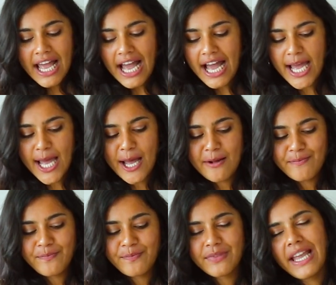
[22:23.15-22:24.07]

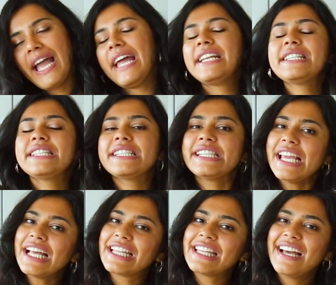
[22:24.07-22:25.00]
And
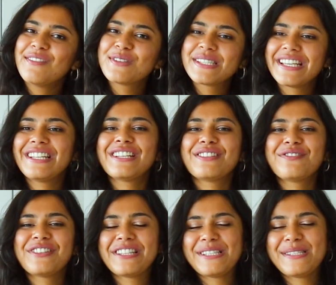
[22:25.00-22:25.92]
yeah, that was it
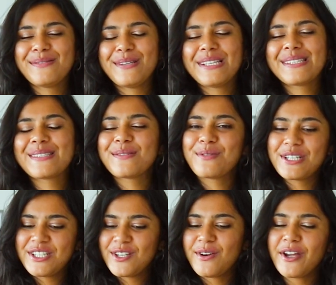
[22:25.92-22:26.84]
for this week's
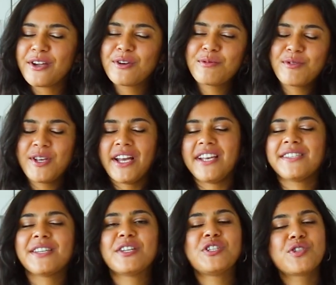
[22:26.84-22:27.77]
video. I hope you
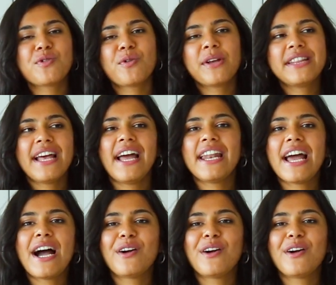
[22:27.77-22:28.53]
guys enjoyed that.